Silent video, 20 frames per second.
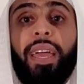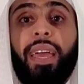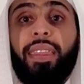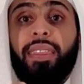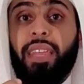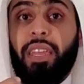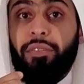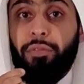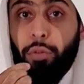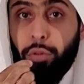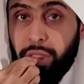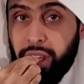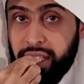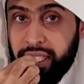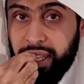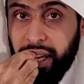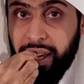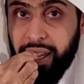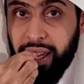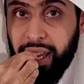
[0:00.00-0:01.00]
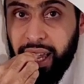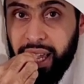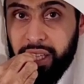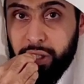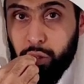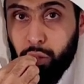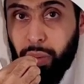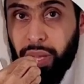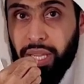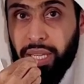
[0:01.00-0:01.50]
And then for the tongue
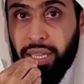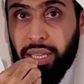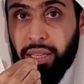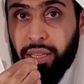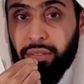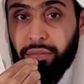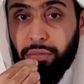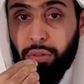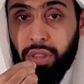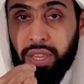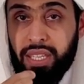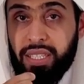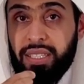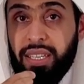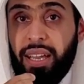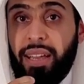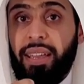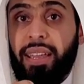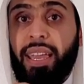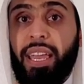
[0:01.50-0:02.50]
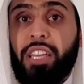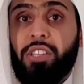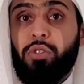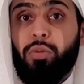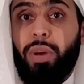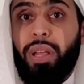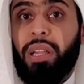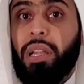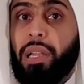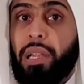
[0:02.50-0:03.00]
as well,
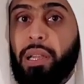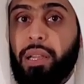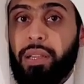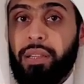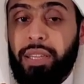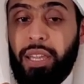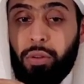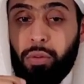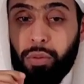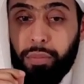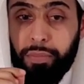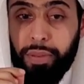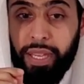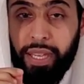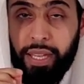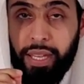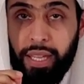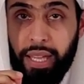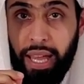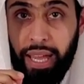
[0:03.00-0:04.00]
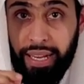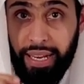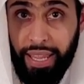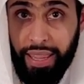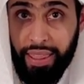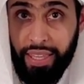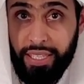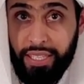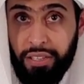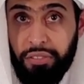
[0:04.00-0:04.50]
that would be
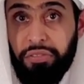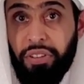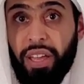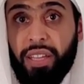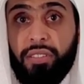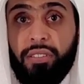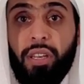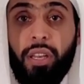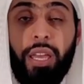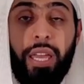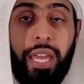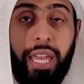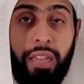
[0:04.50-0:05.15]
another defect.